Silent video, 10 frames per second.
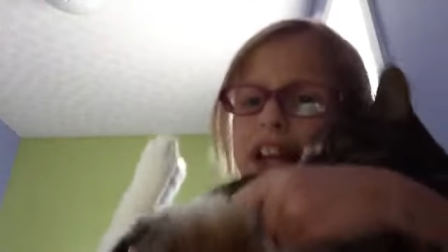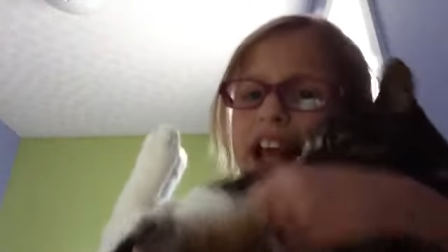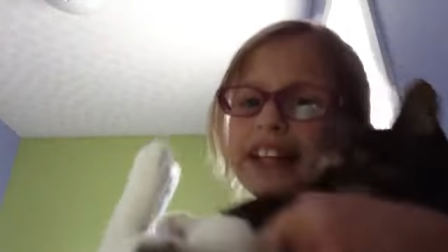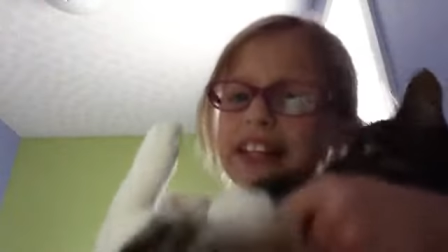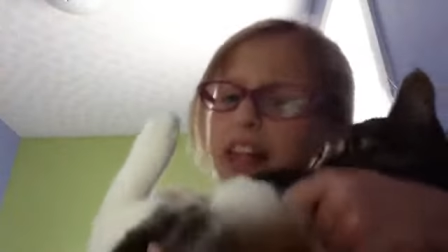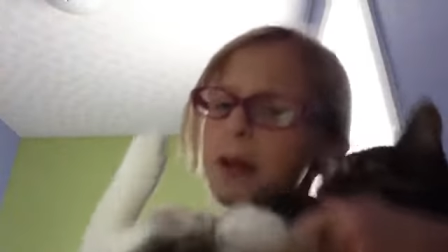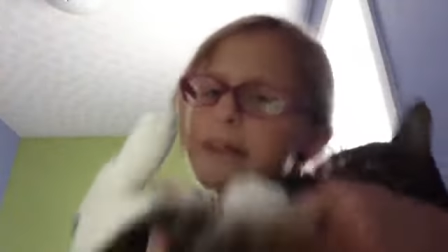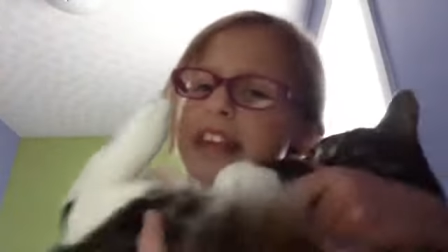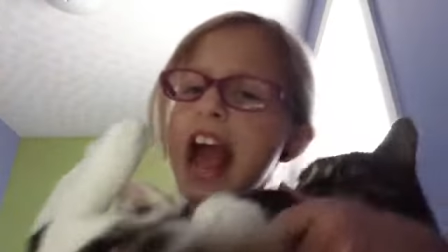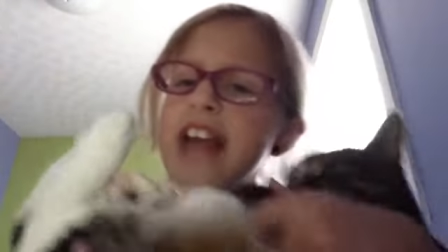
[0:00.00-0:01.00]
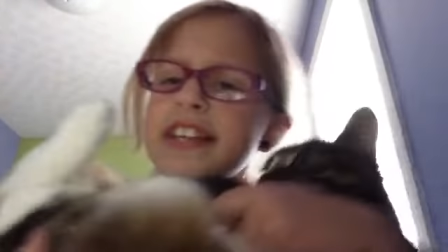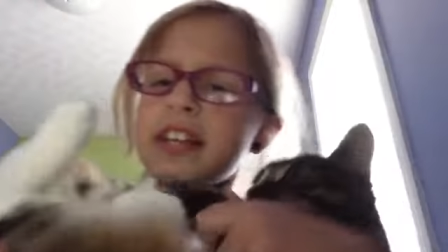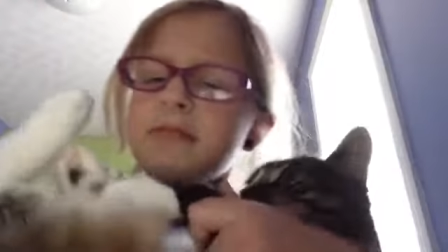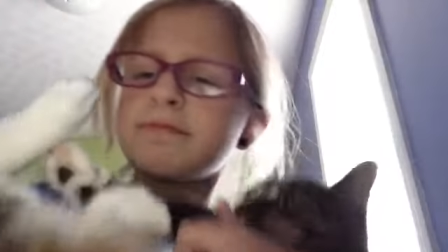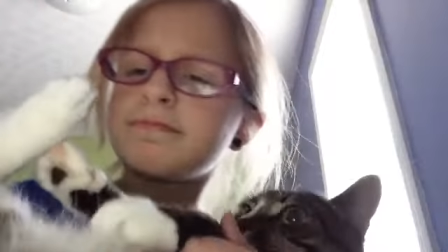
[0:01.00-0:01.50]
like the name Sassy.
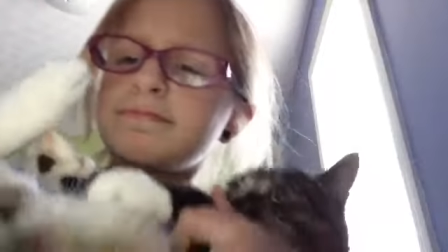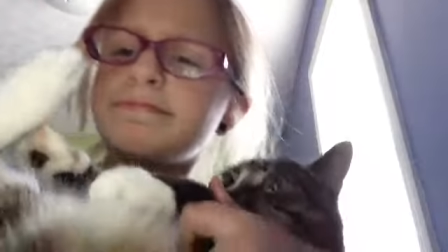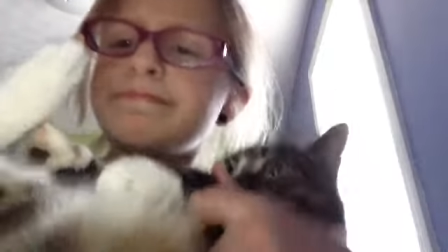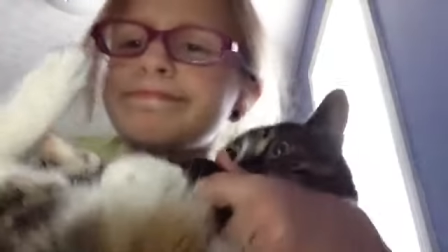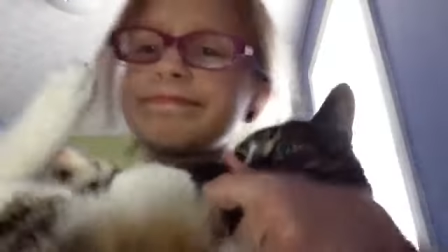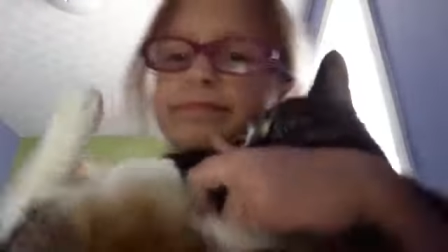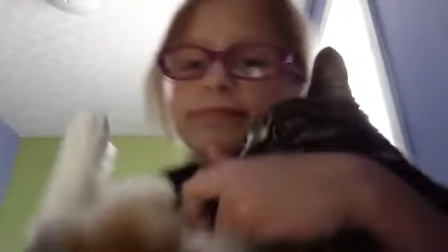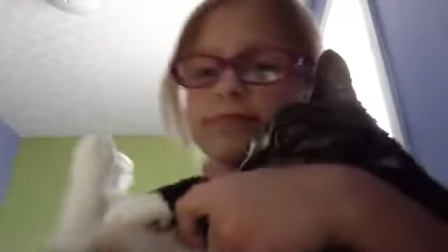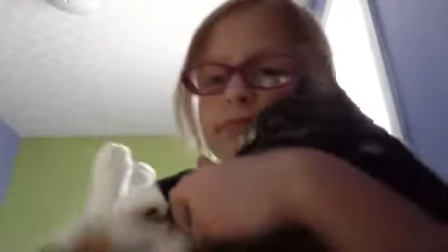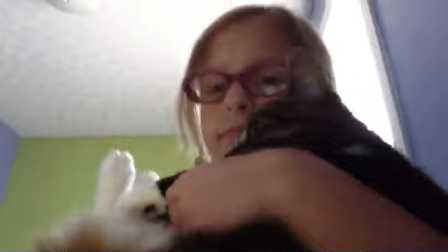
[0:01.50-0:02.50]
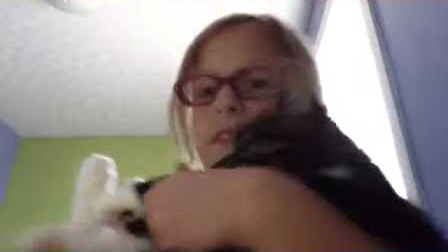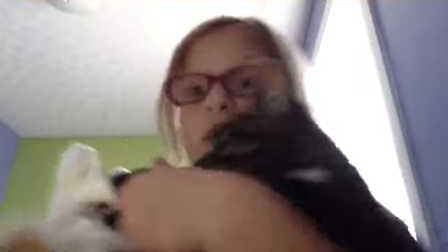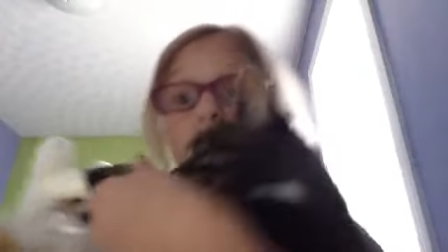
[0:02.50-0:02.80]
Even though